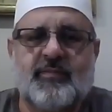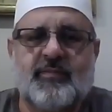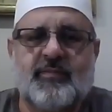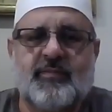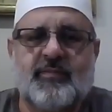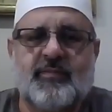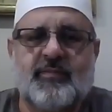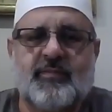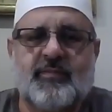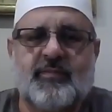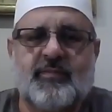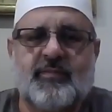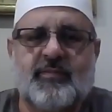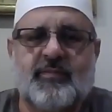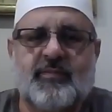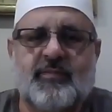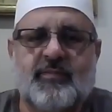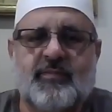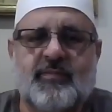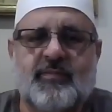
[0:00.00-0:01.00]
Allah subhanahu
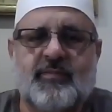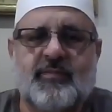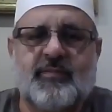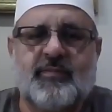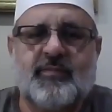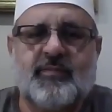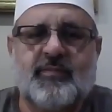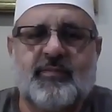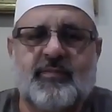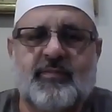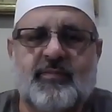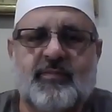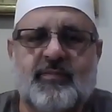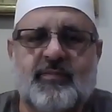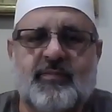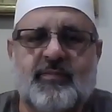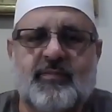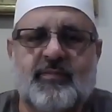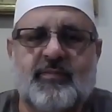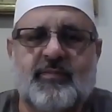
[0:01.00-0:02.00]
wa
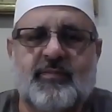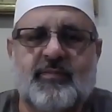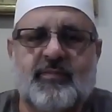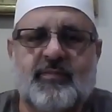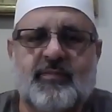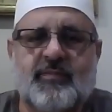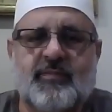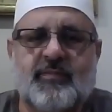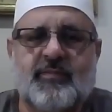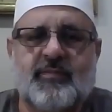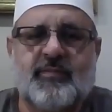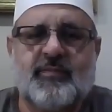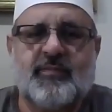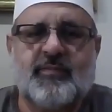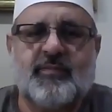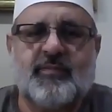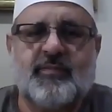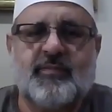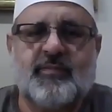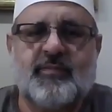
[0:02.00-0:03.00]
ta'ala at this point,
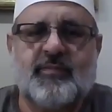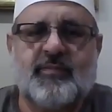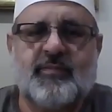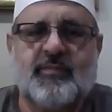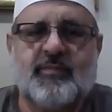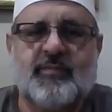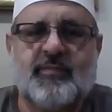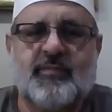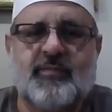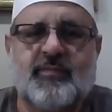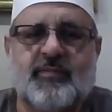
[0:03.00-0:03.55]
after this word,